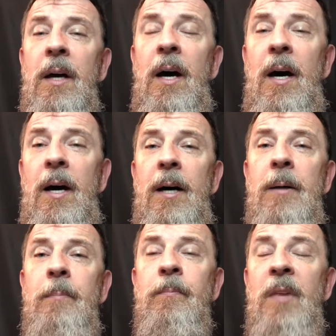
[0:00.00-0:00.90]

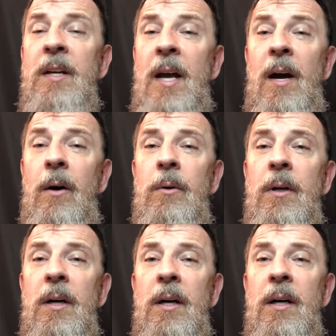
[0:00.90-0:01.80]
Um, now,
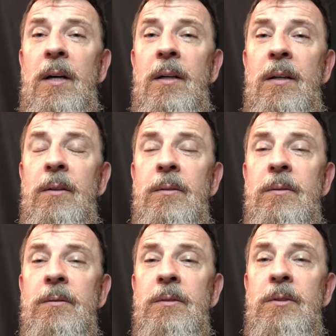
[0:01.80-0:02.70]
uh,
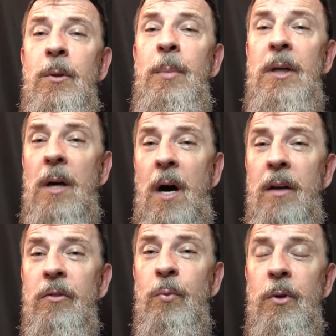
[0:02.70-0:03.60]
to be
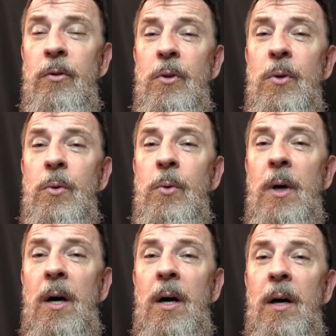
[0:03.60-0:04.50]
honest with you,
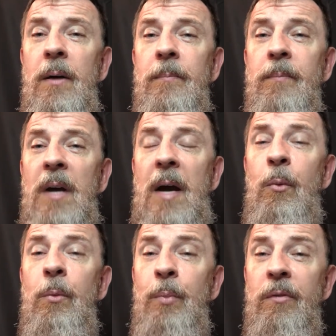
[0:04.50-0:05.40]
um, I
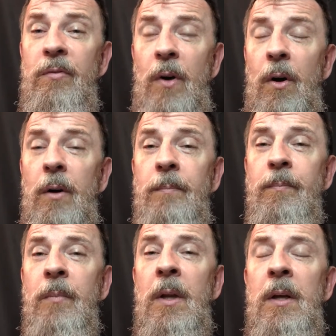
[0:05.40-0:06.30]
would prefer
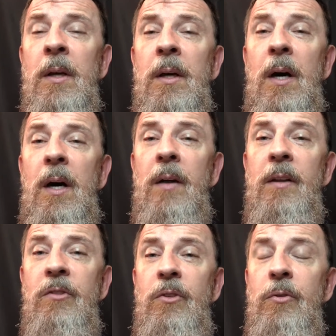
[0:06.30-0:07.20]
uh,
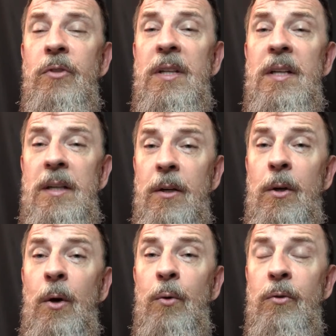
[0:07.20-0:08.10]
that you see in your
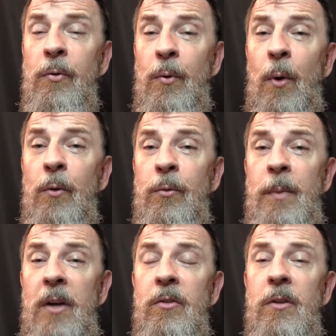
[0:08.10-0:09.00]
nose, and throat
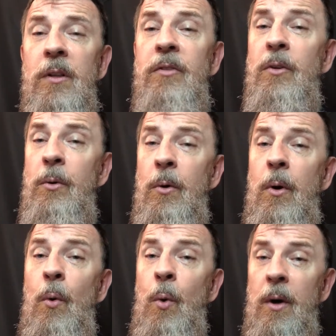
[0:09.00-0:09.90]
specialist or,
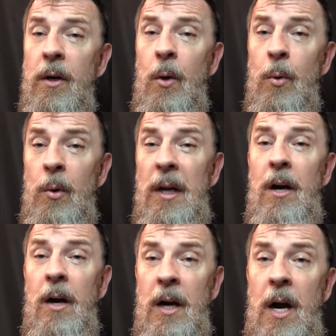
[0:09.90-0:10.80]
or an
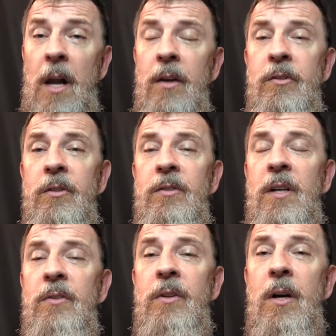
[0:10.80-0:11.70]
otolaryngologist,
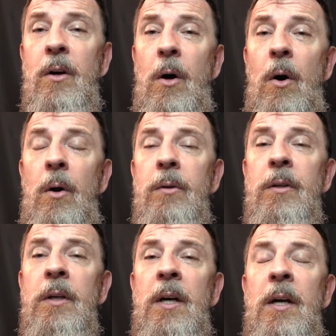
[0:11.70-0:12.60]
as they're called.
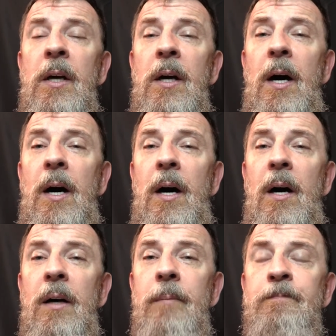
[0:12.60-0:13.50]

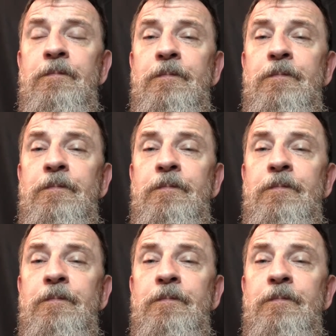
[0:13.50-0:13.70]
Um,